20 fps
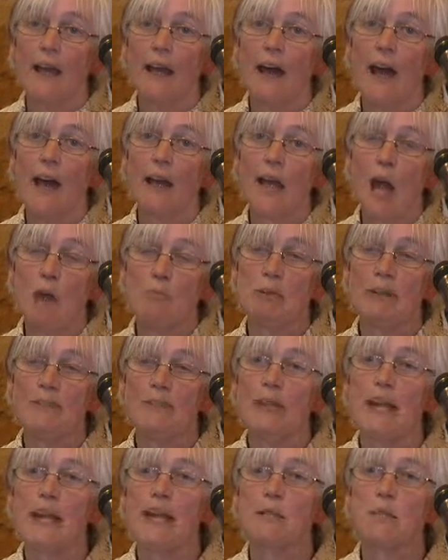a couple of
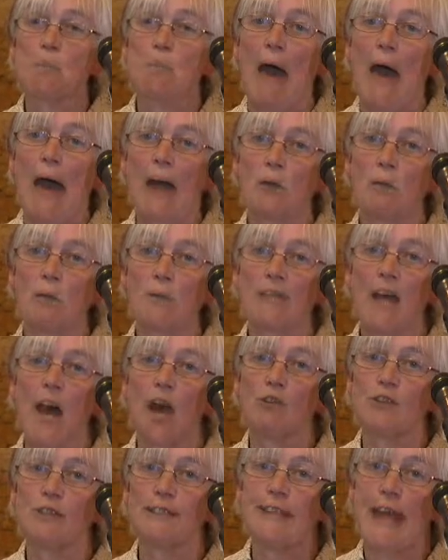years back, was
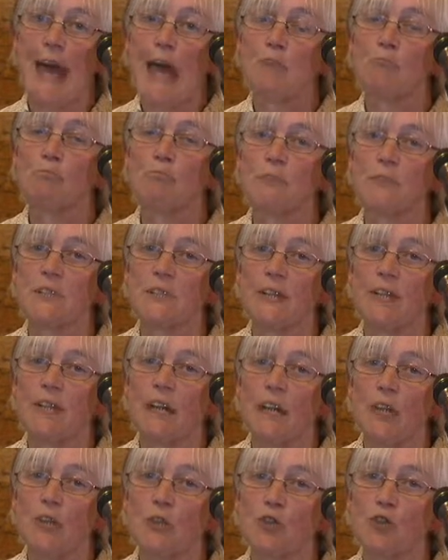our attempt
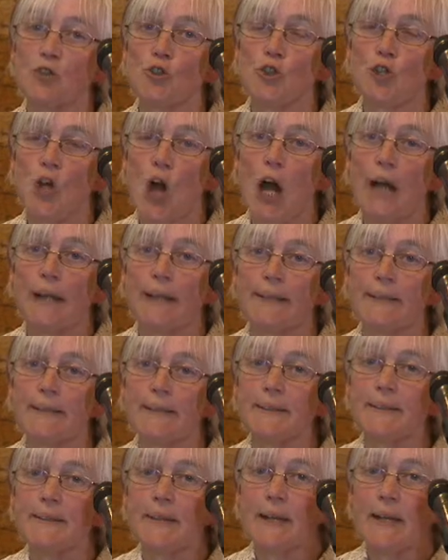to try
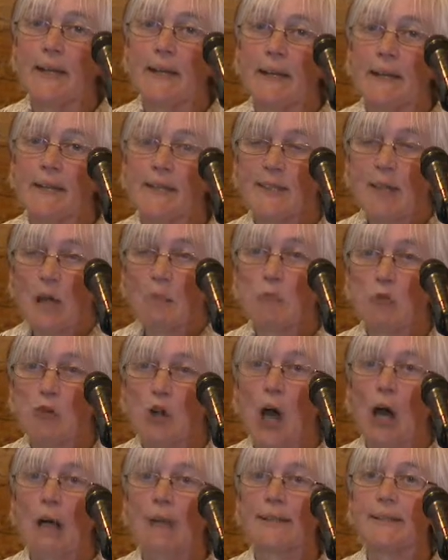and
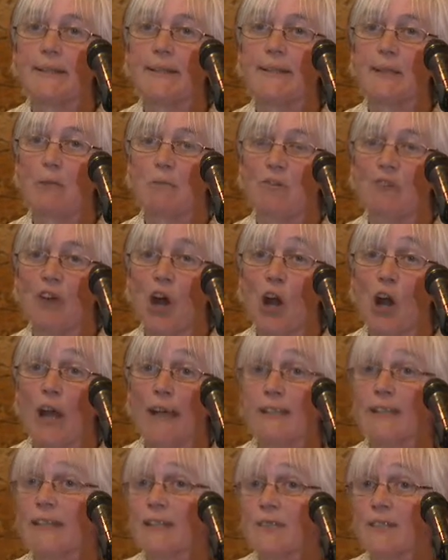summarize some of our
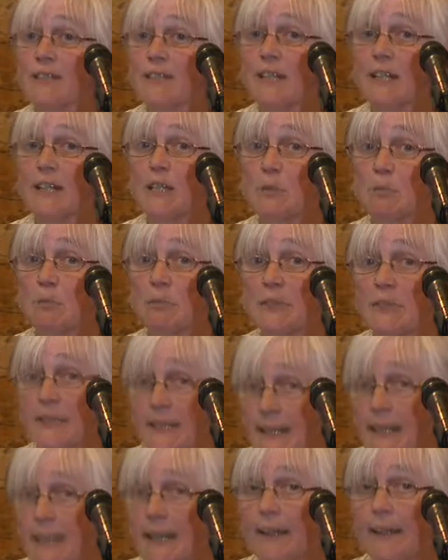activities,
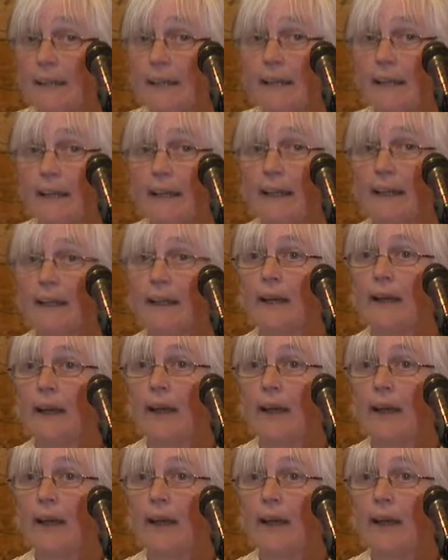particularly